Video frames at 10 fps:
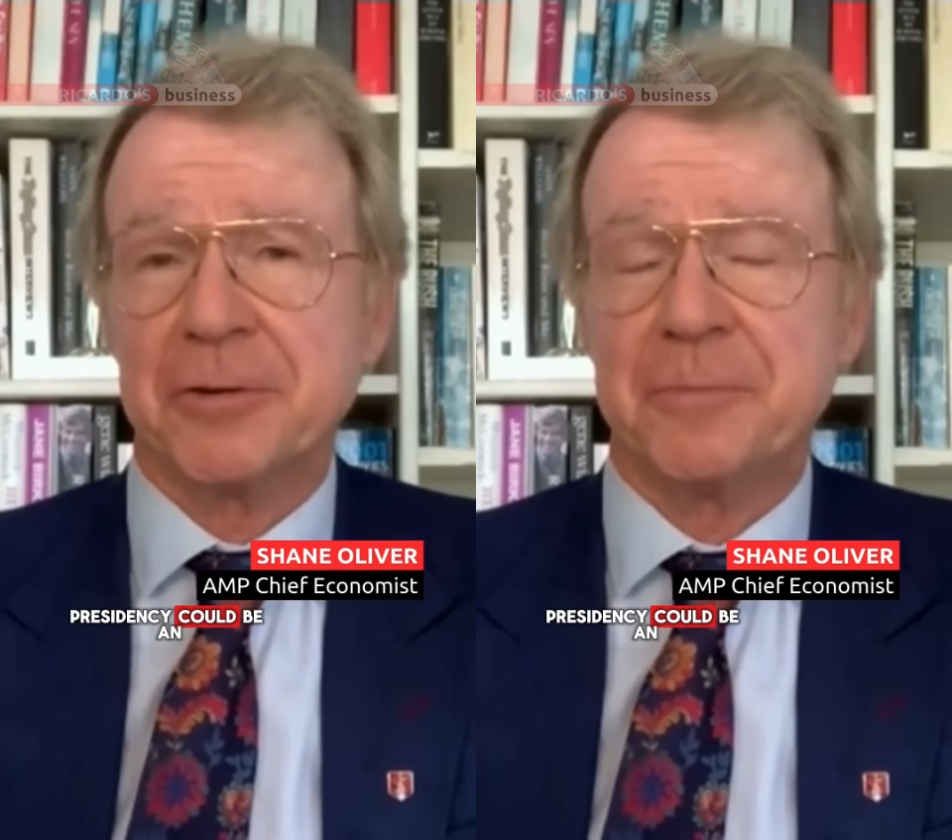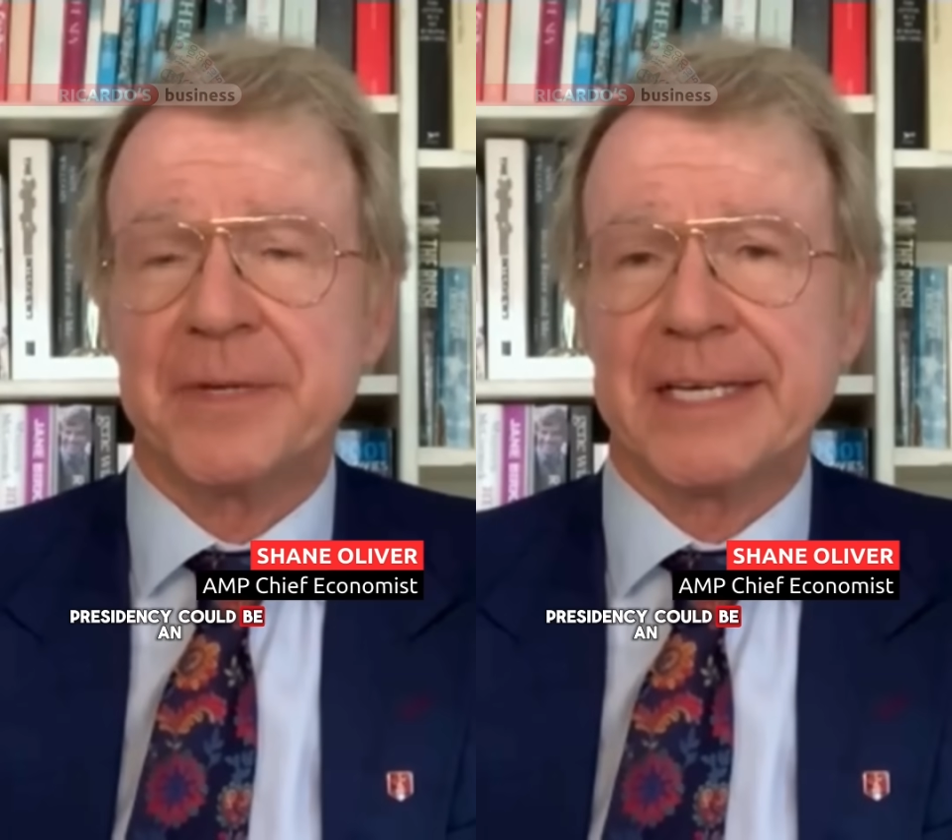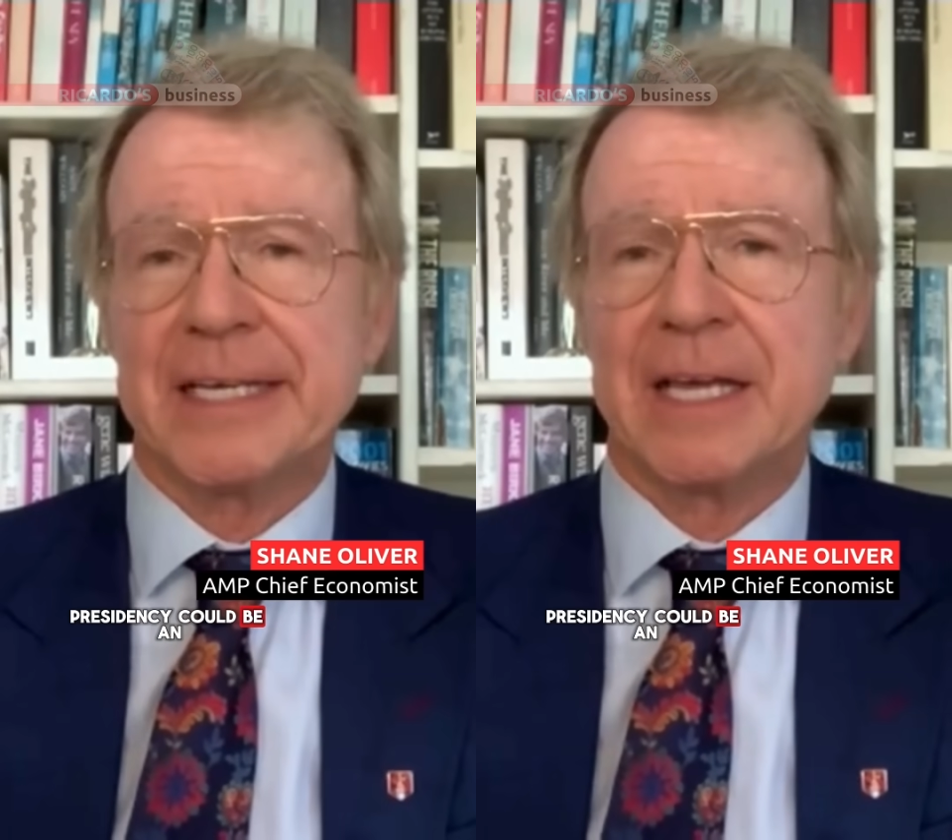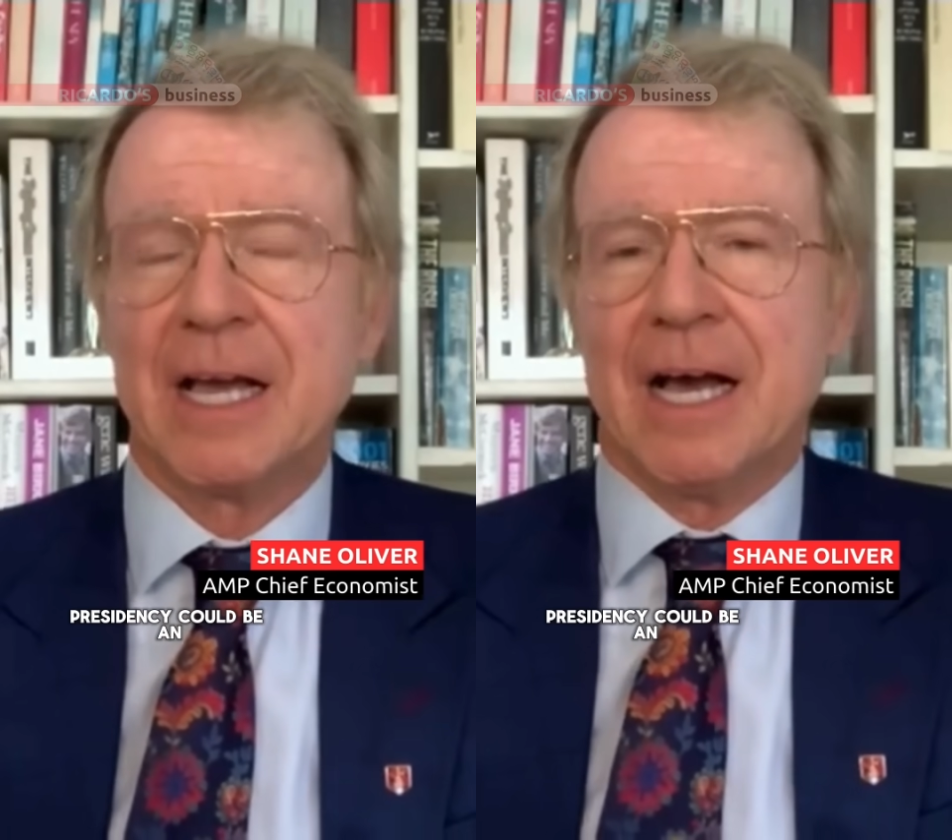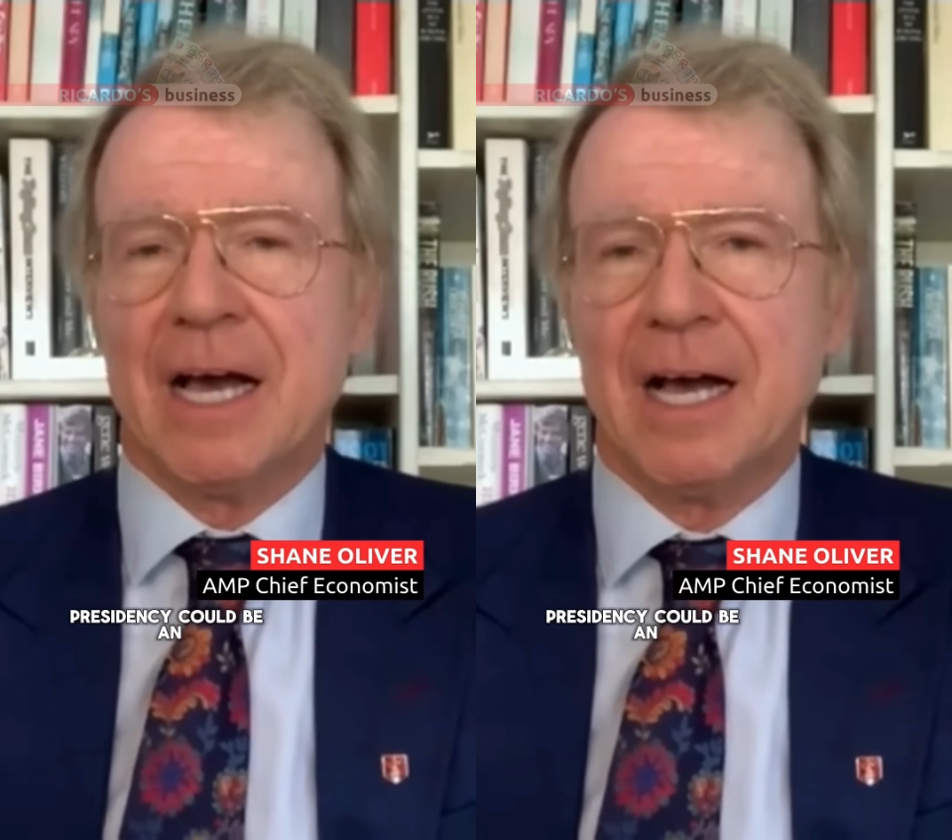could be
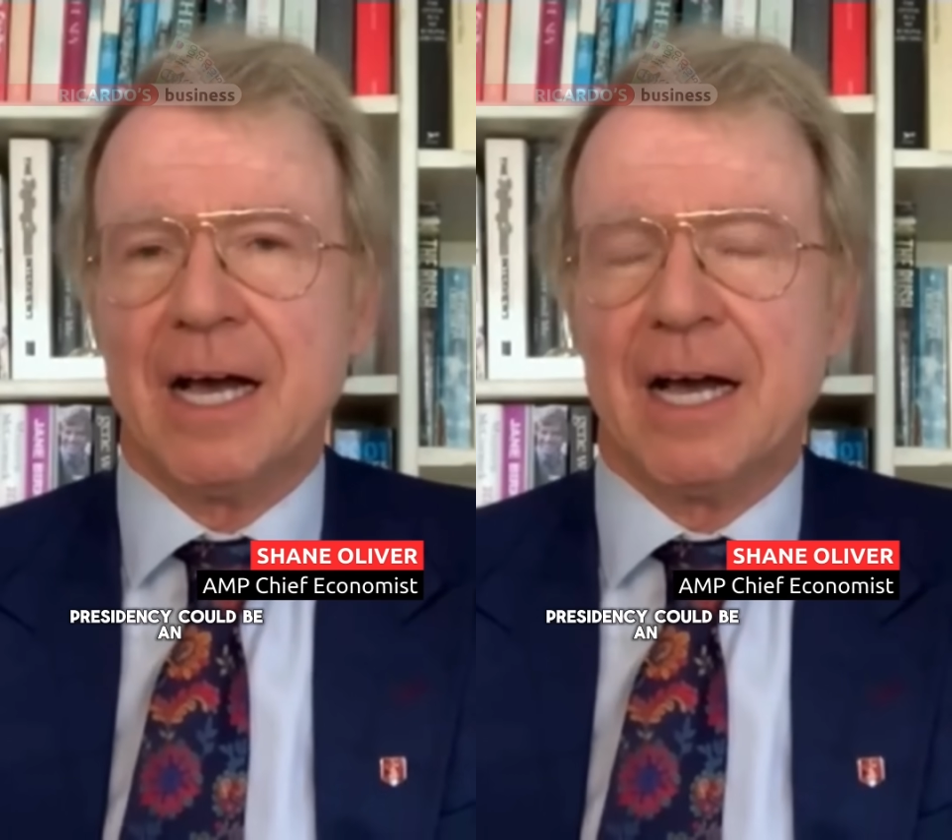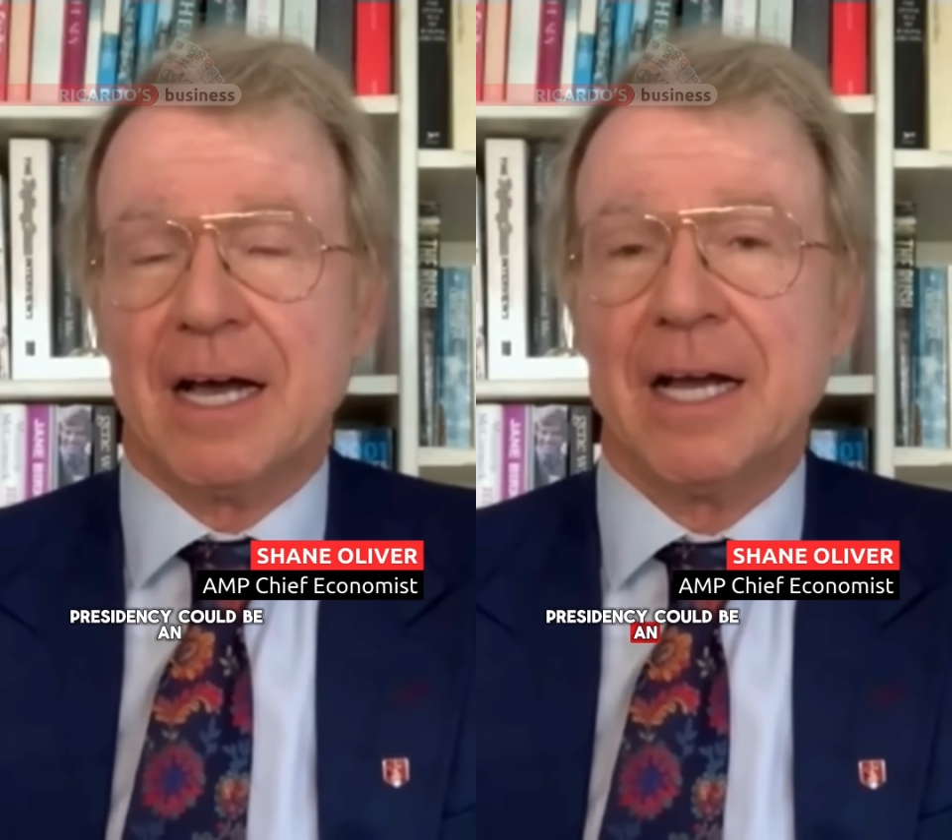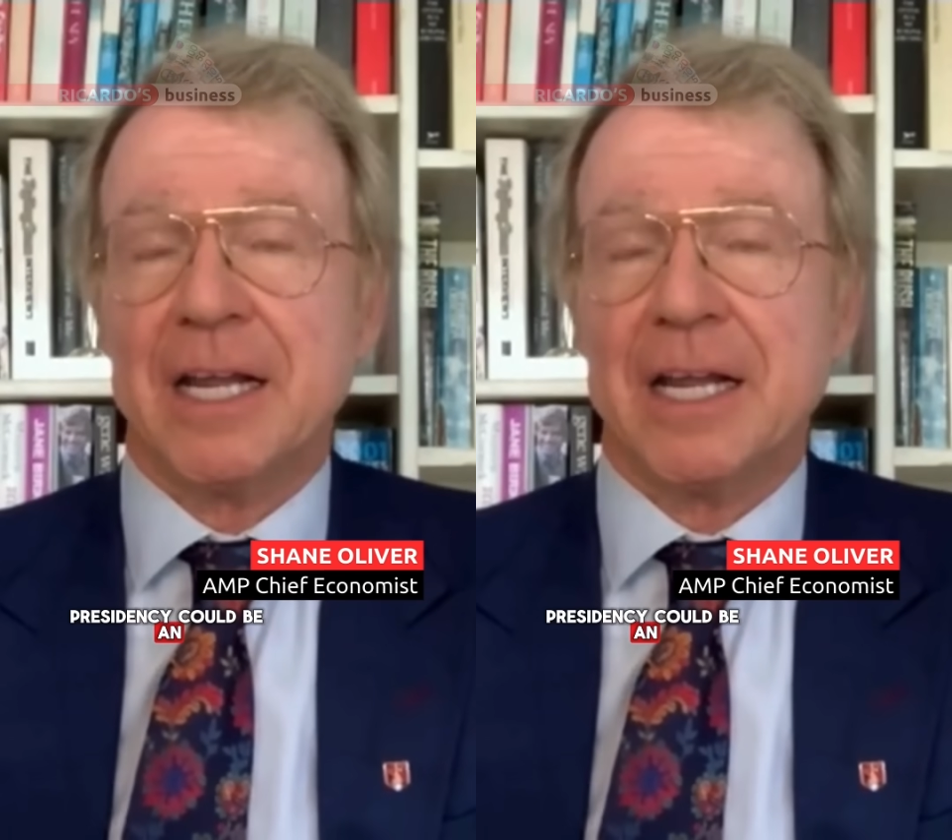an